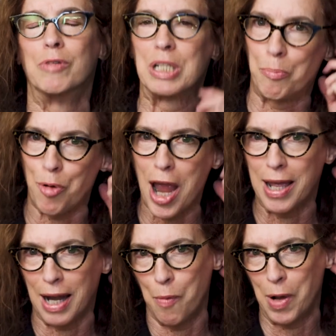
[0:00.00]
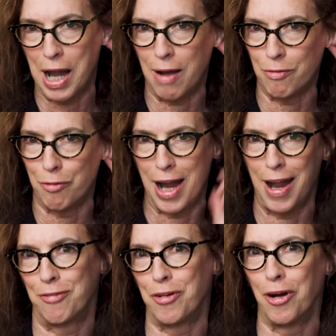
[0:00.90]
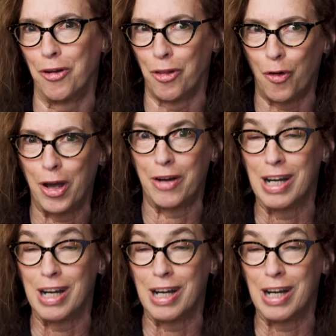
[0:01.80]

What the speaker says: was a break and I went out and ran after her lawyer.